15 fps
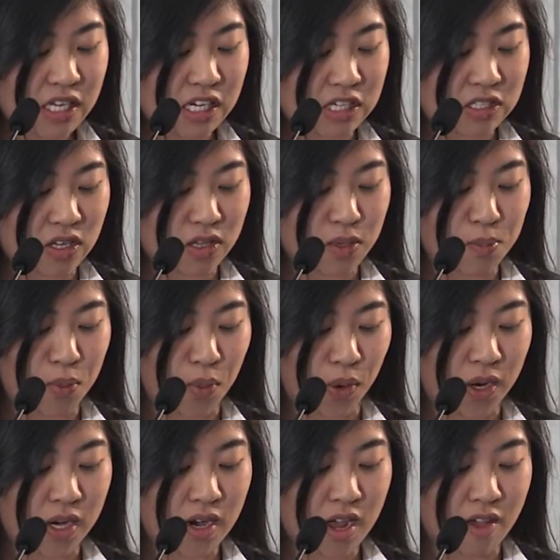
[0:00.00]
years on the
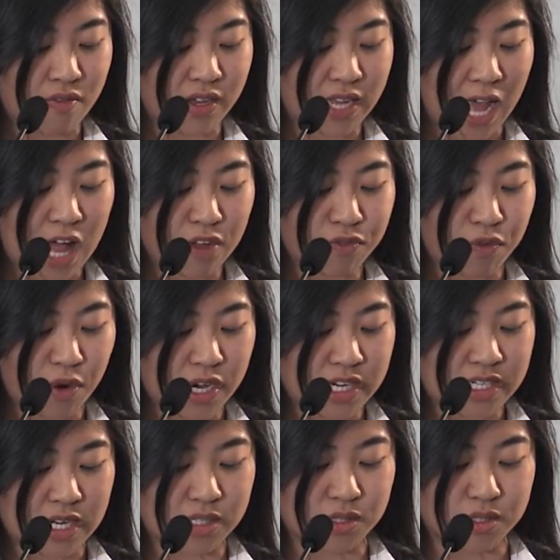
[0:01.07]
board of the California
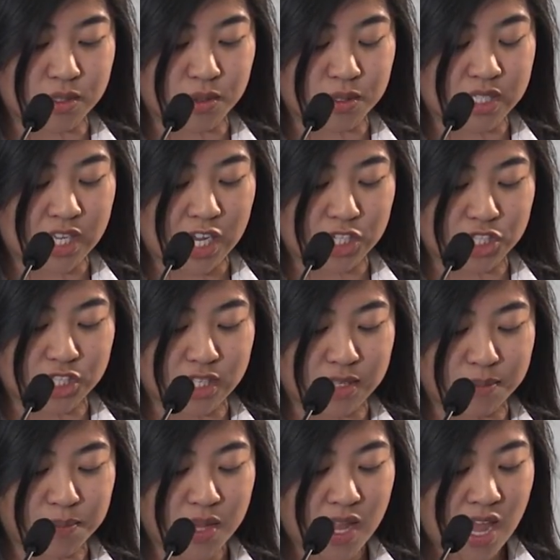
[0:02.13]
Dental
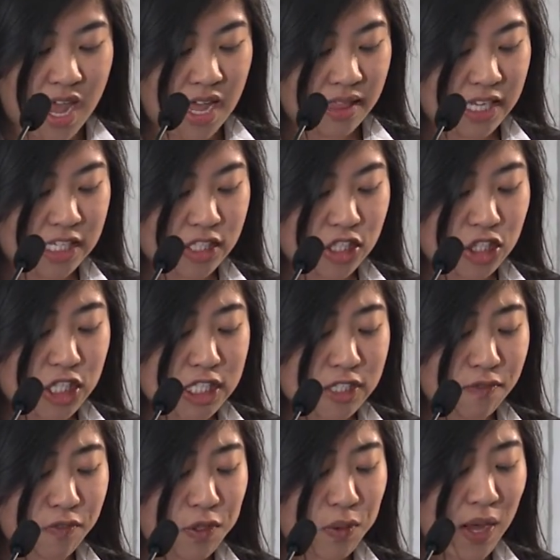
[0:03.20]
Association. These are just
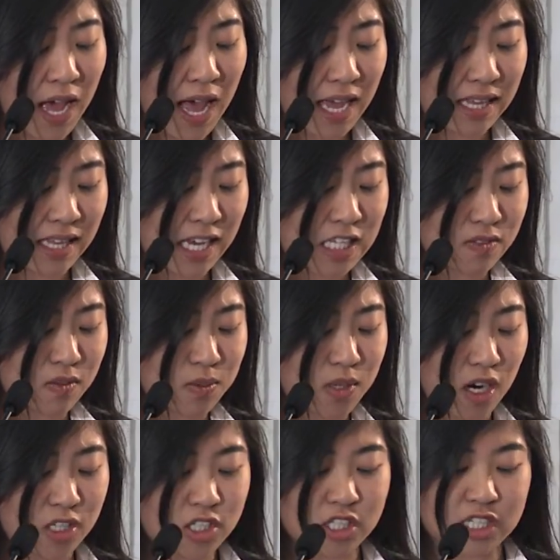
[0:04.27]
a few highlights from
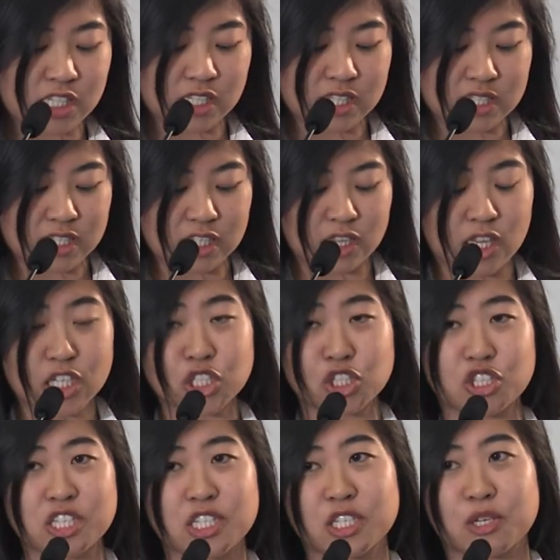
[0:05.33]
Dr. Gillis'
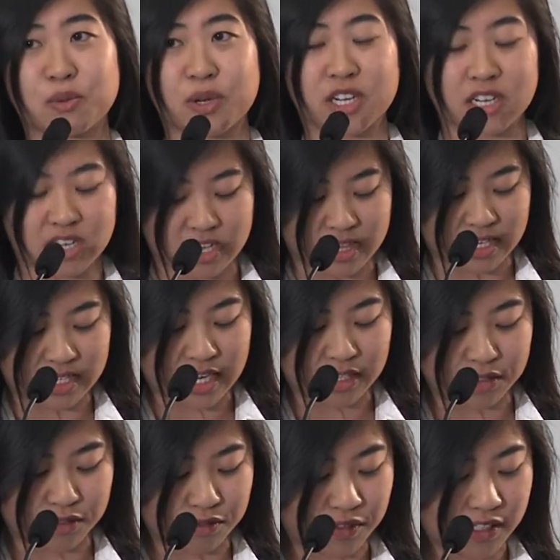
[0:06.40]
illustrious career in the
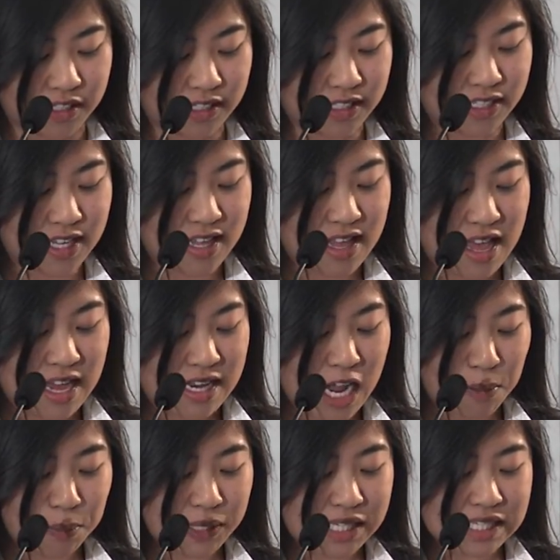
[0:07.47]
dental field. Now,
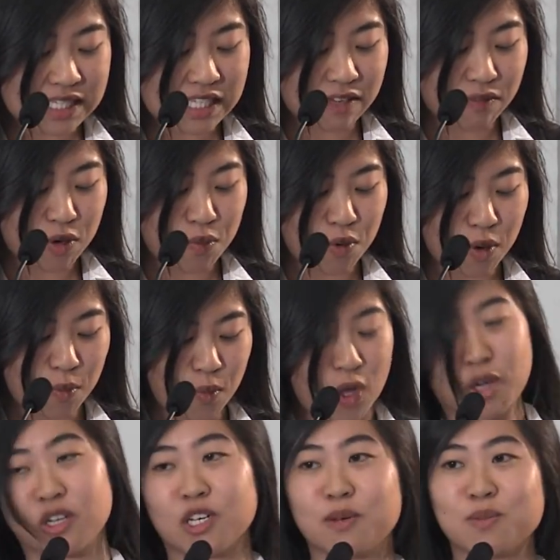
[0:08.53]
please give a warm
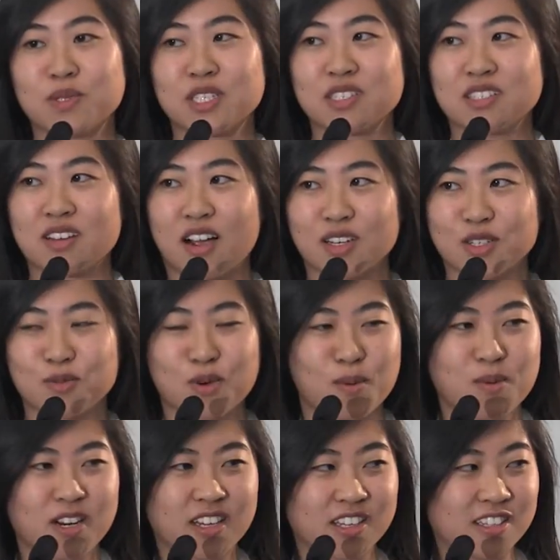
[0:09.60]
welcome to Dr.
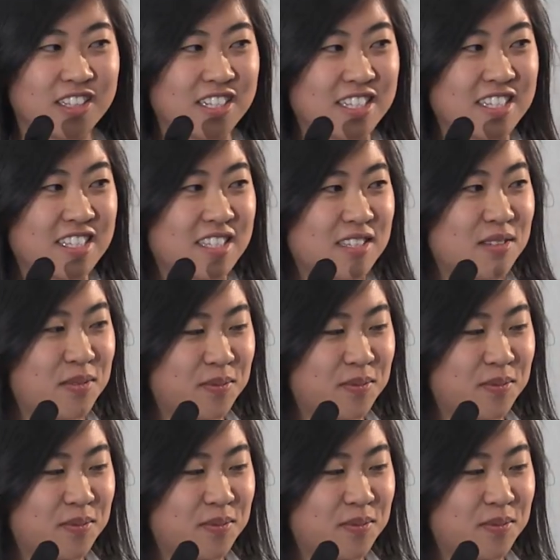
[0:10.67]
Robert Gillis.